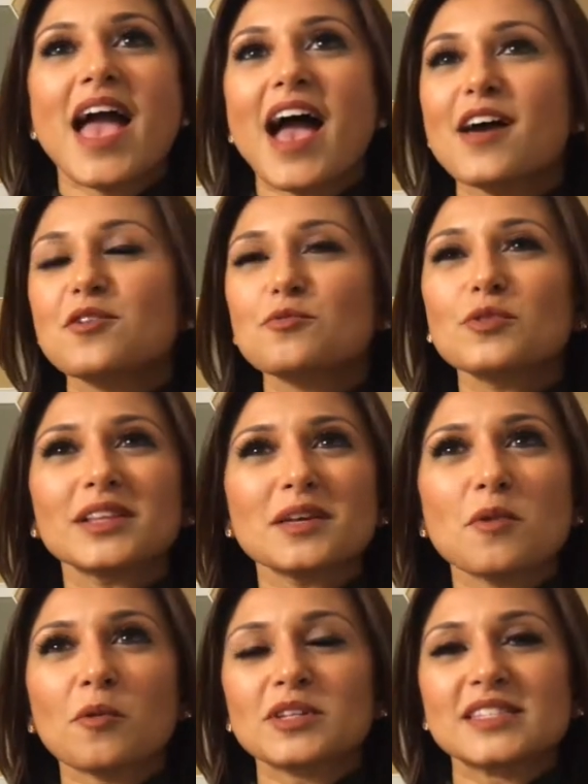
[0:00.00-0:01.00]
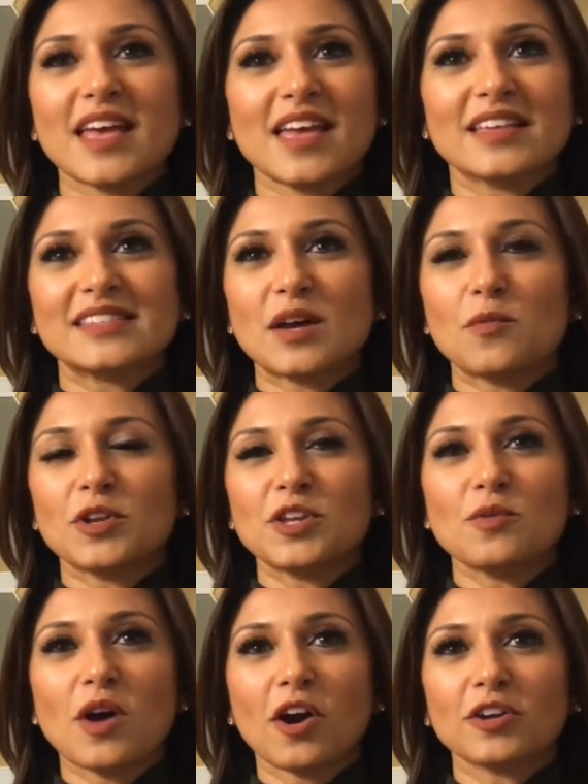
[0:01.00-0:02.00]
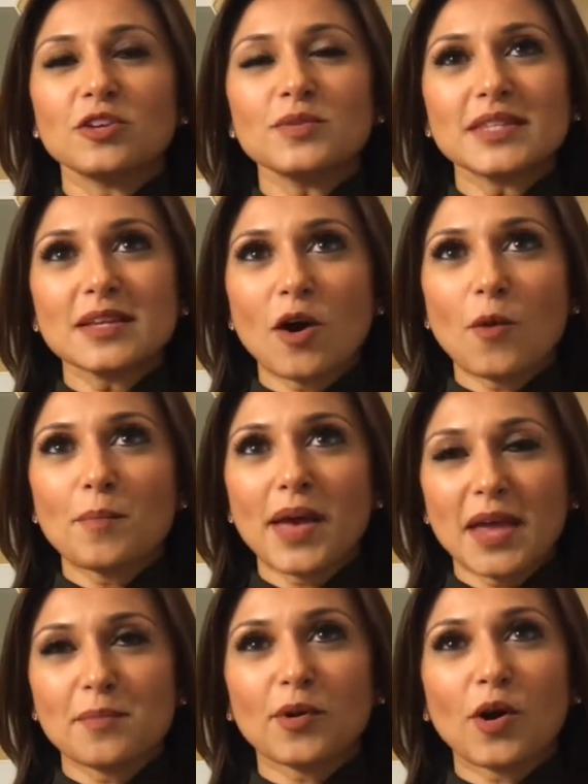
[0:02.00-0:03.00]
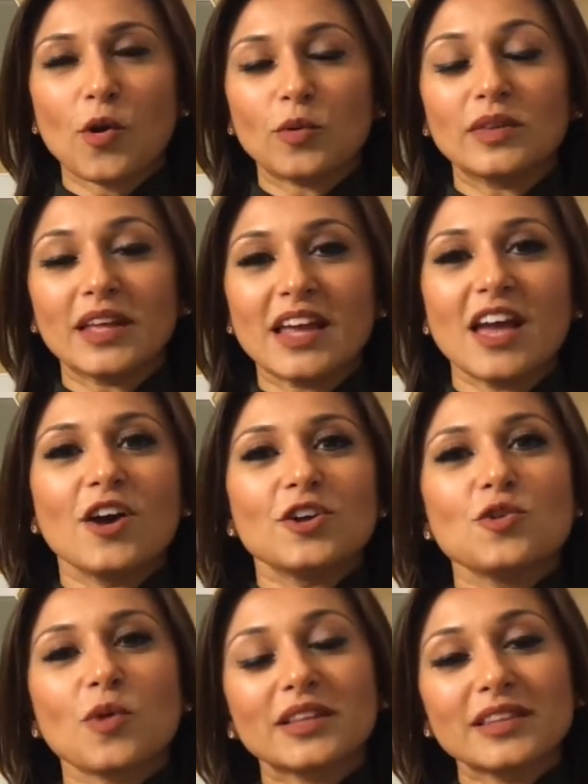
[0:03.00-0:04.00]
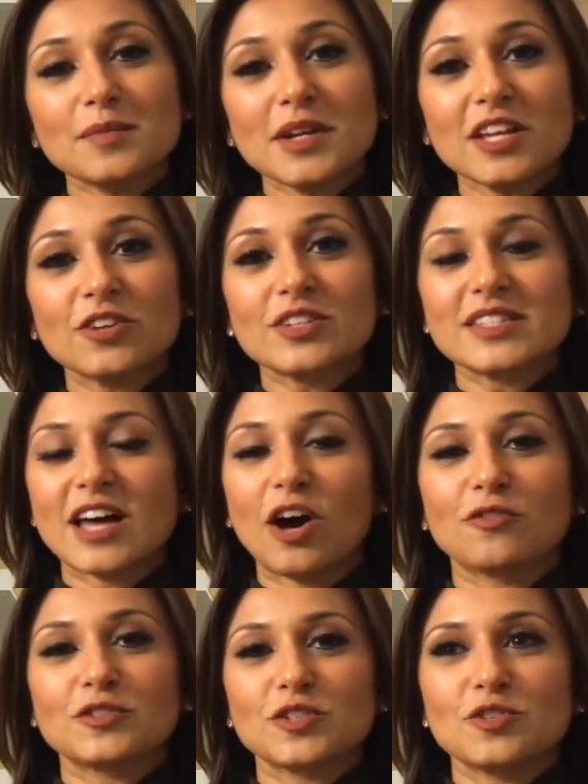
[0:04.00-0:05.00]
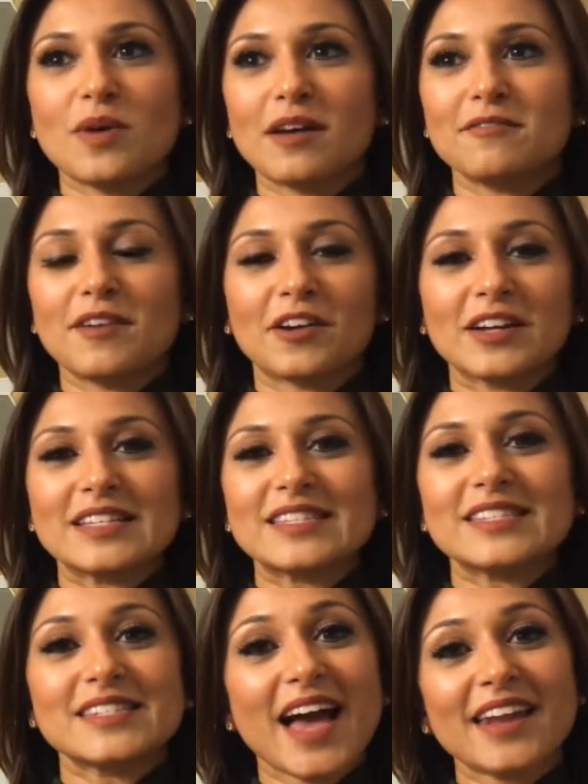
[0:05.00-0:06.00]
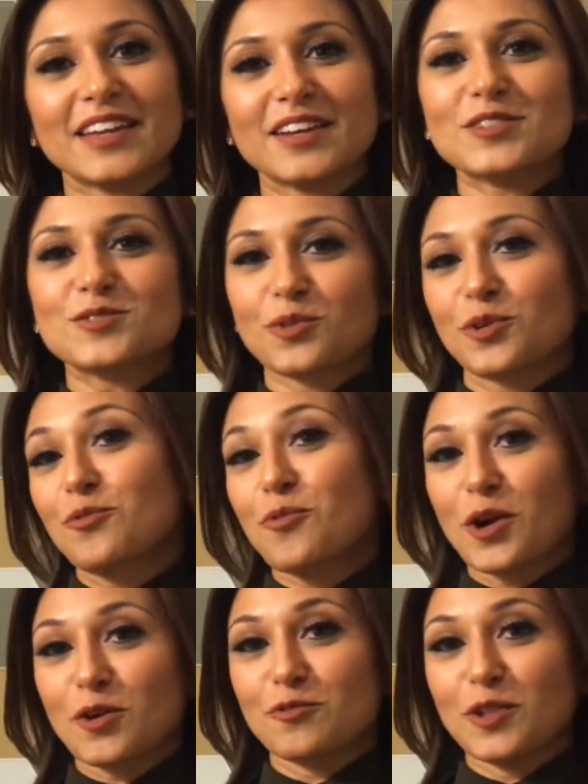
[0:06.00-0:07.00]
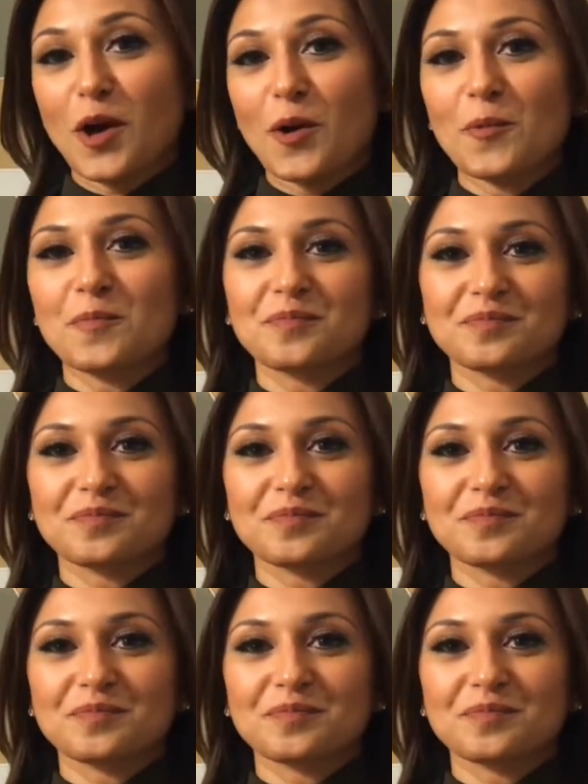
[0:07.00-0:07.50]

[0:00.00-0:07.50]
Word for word: And really, what we're saying is that when you are using paper only, you are limiting yourself to a very static sort of workflow.